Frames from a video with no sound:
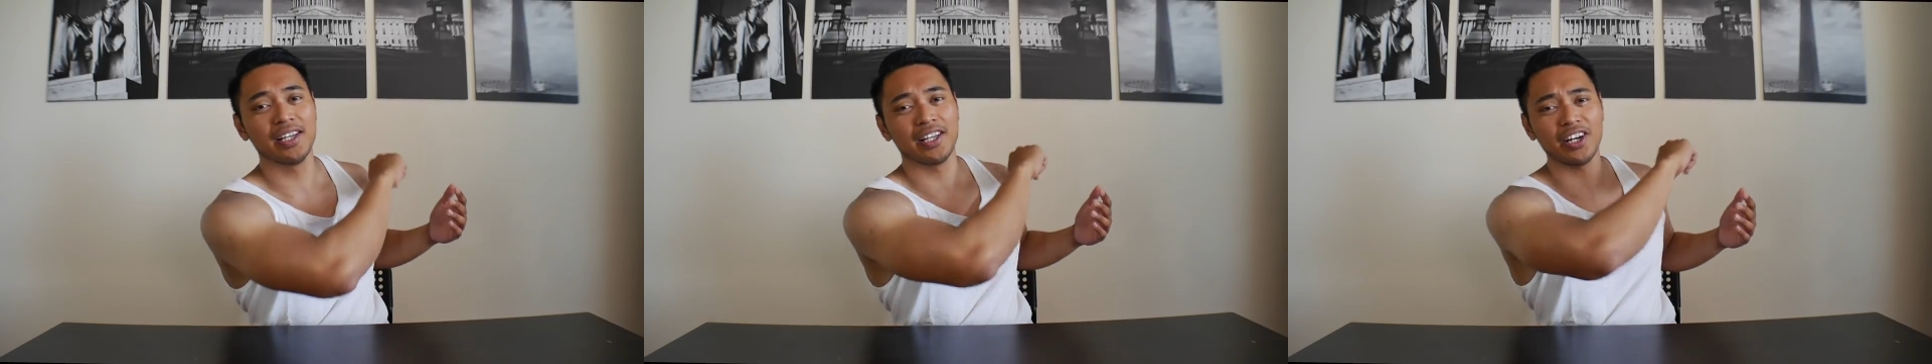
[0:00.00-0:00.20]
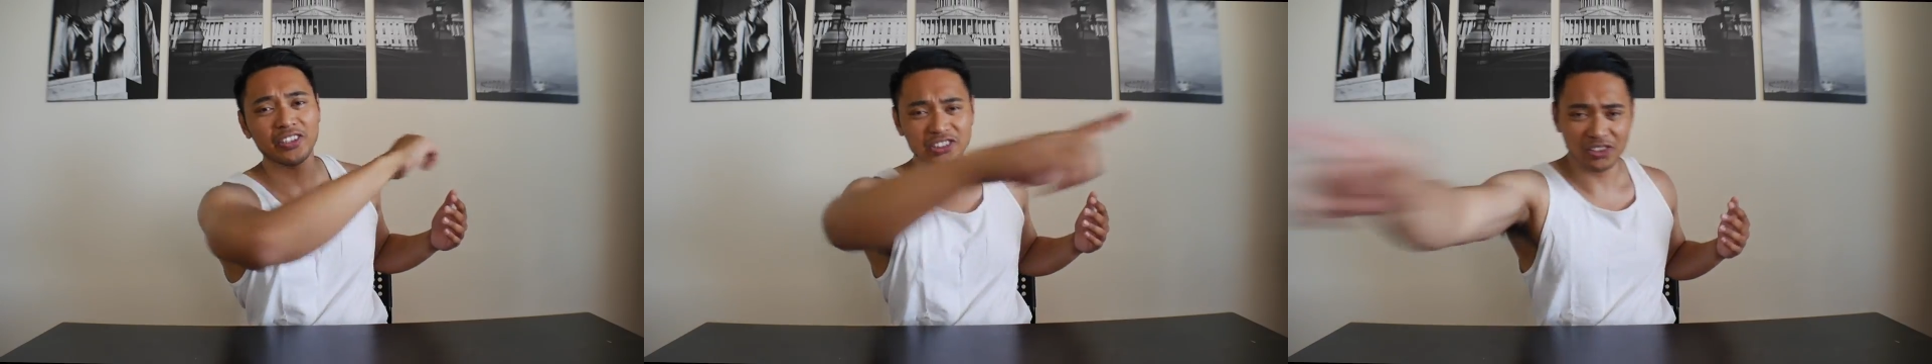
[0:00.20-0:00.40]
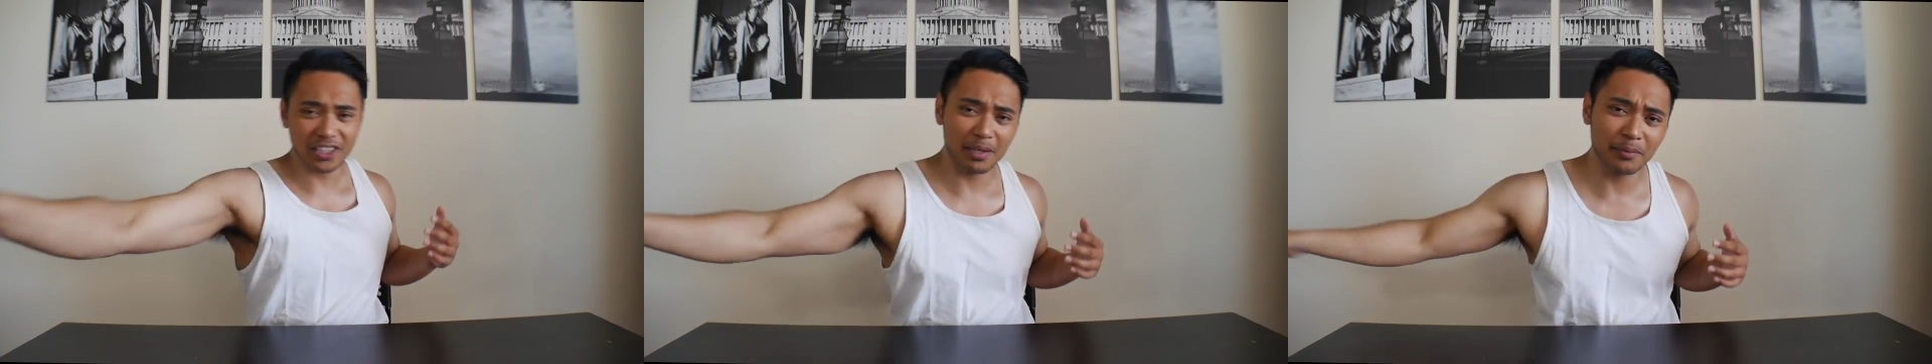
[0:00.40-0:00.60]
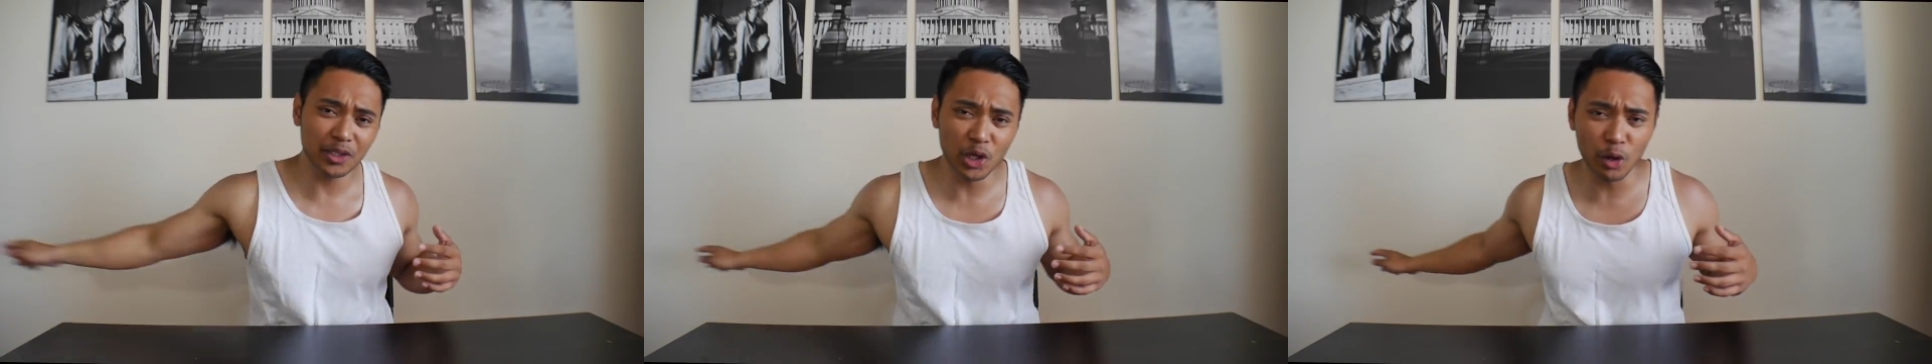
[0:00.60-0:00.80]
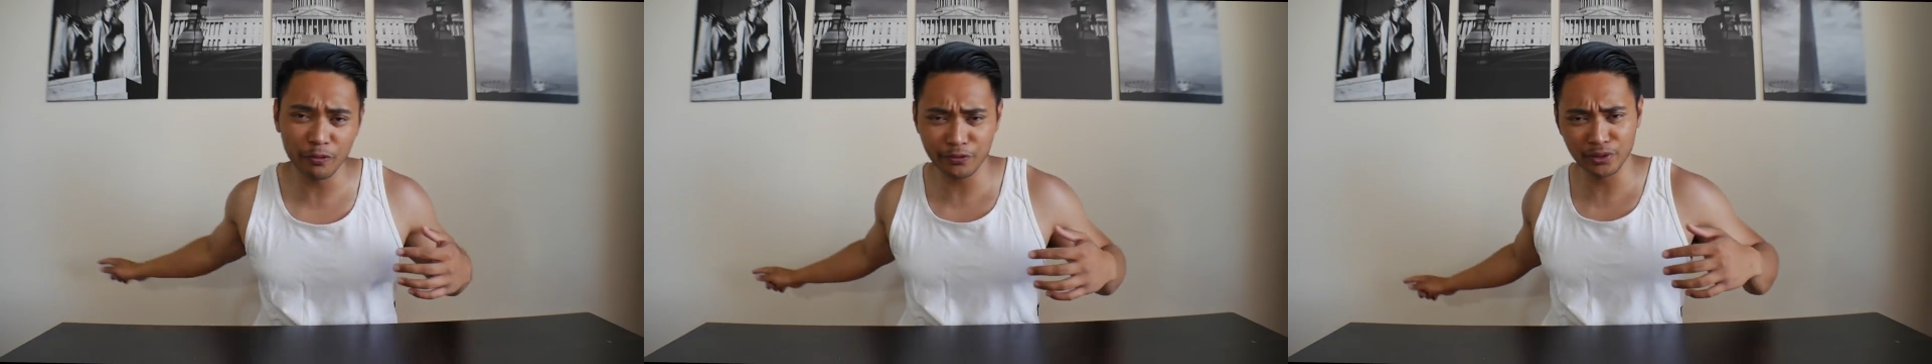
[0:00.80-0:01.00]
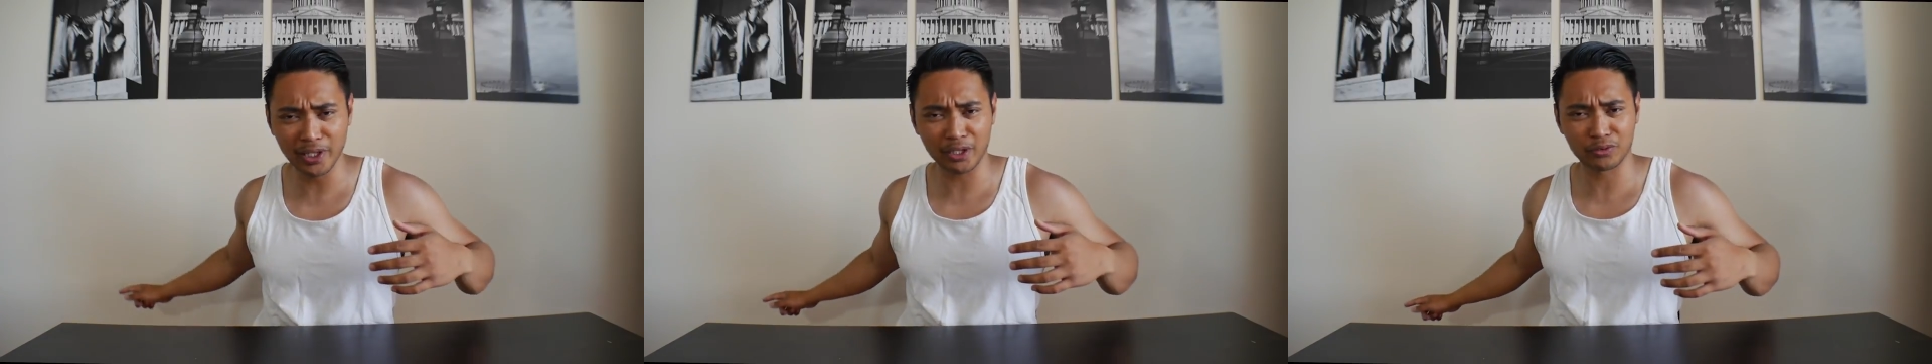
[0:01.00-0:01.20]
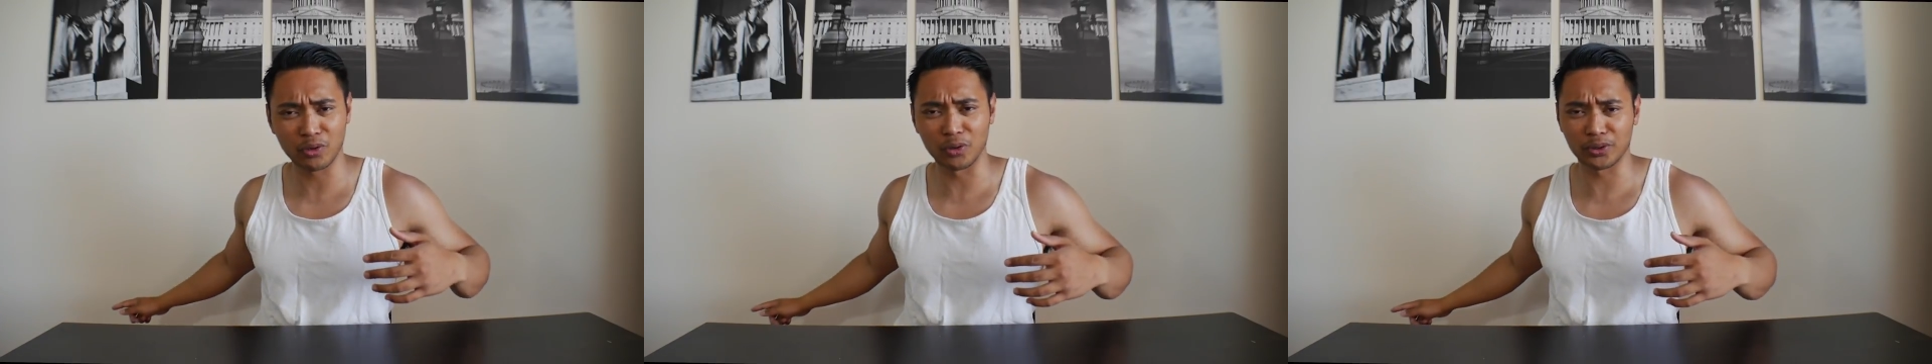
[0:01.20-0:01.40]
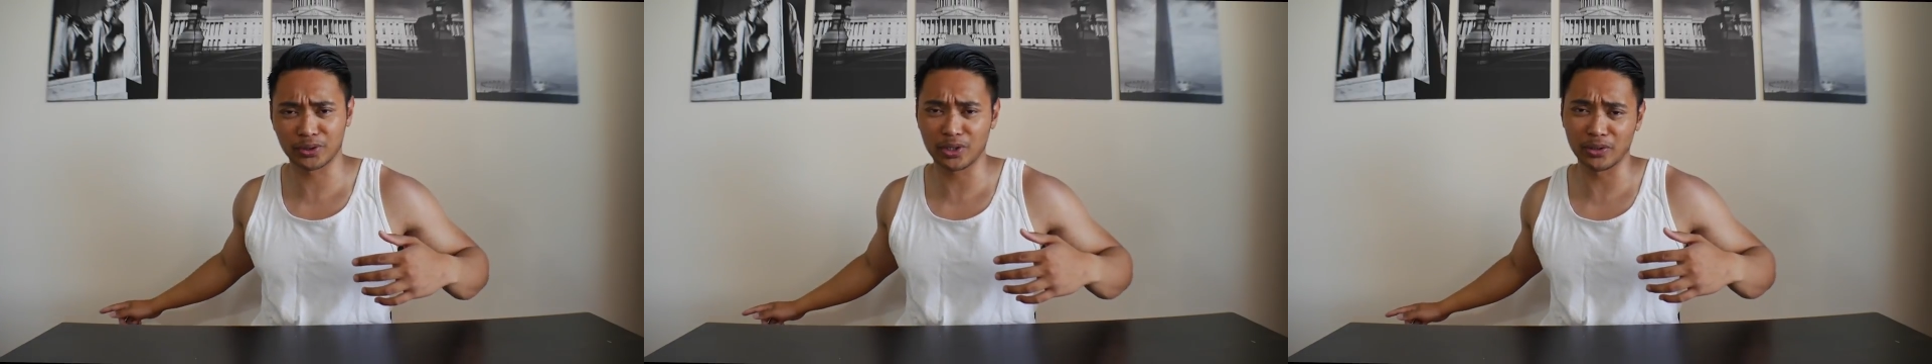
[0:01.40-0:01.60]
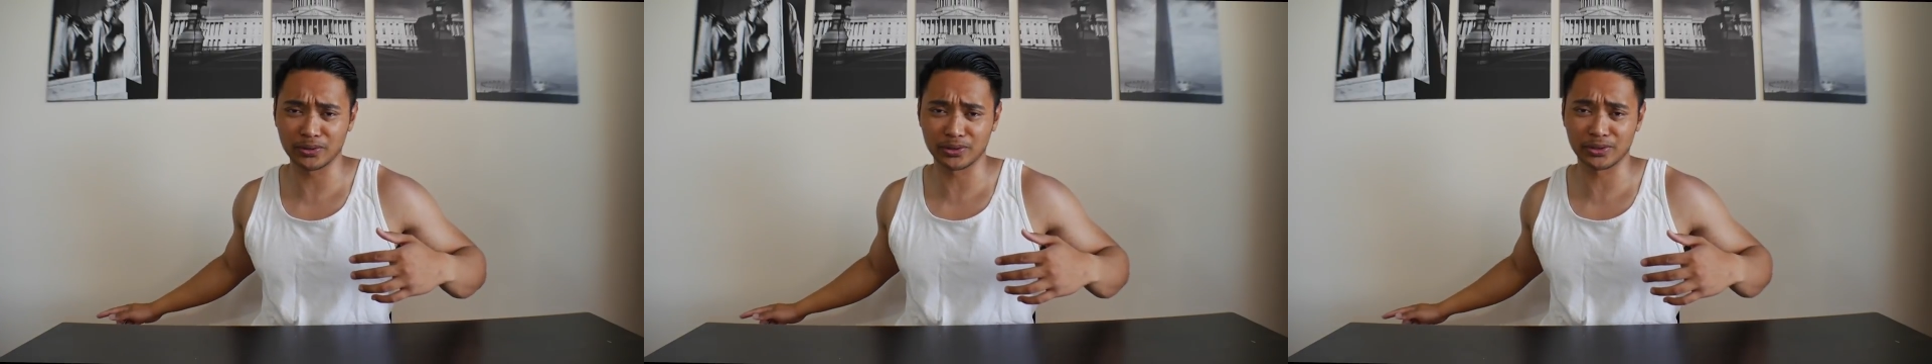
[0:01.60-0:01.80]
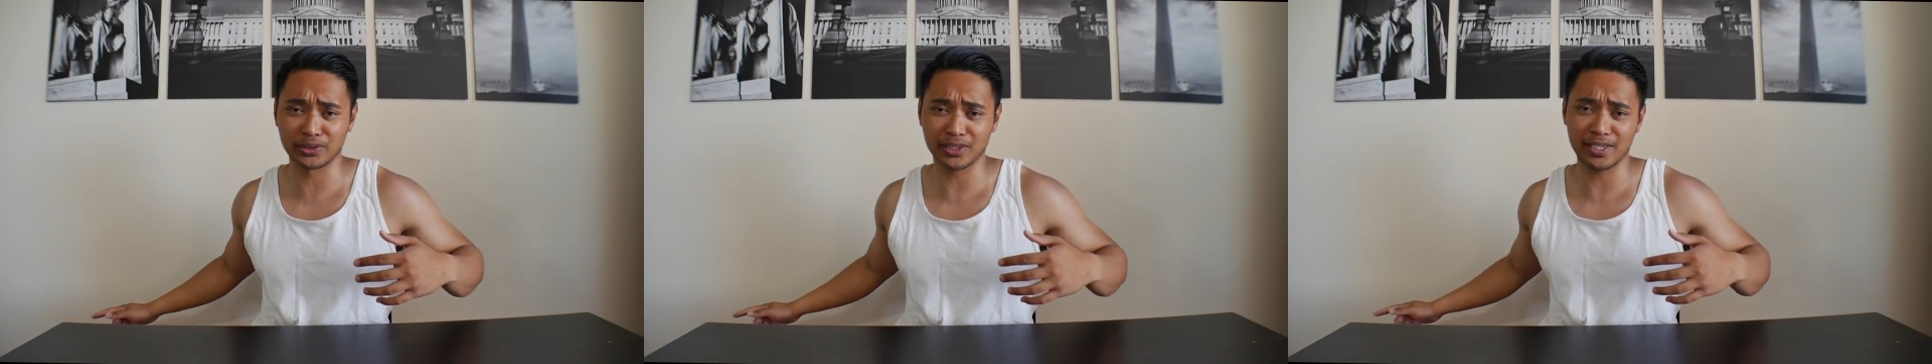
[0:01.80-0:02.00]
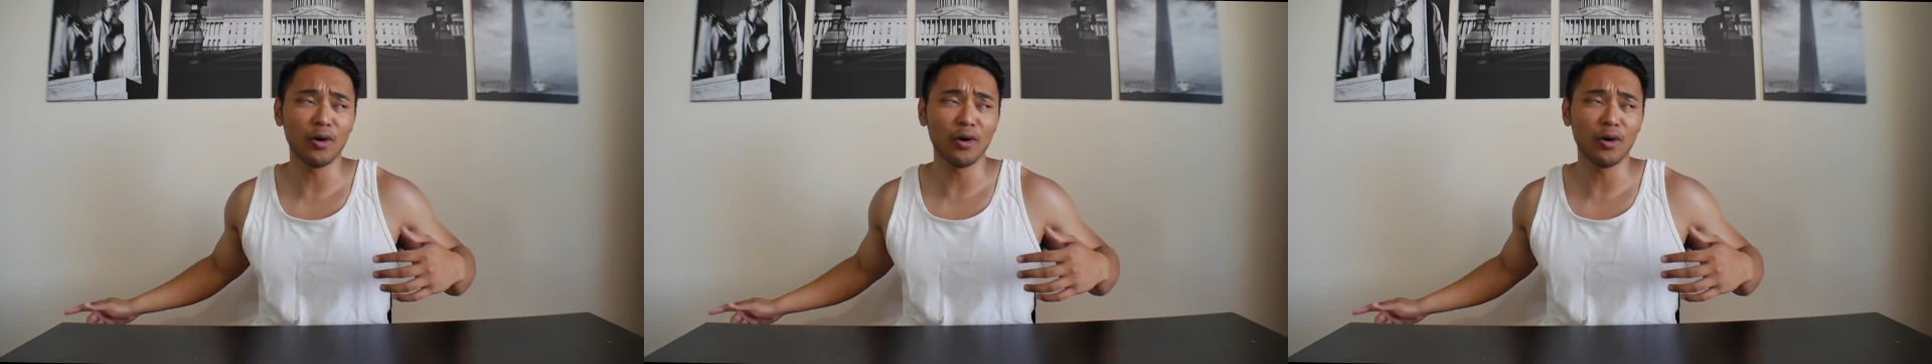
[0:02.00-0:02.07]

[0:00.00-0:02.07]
And also let me know if you like roller coasters